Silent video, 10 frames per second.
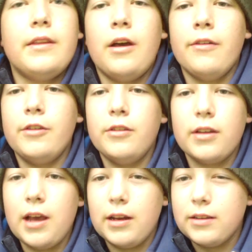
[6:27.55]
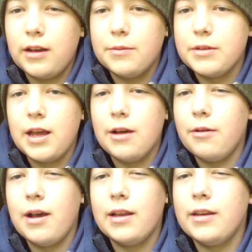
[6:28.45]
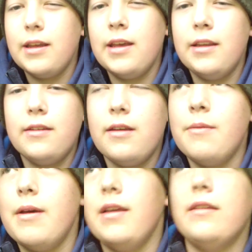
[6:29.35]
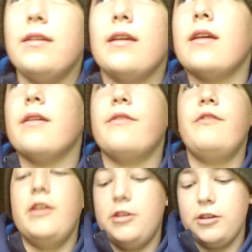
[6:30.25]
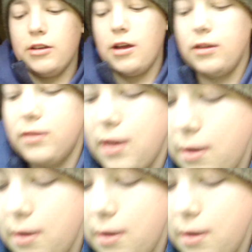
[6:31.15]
I've used it a couple of times now and it's amazing. Fish just can't stay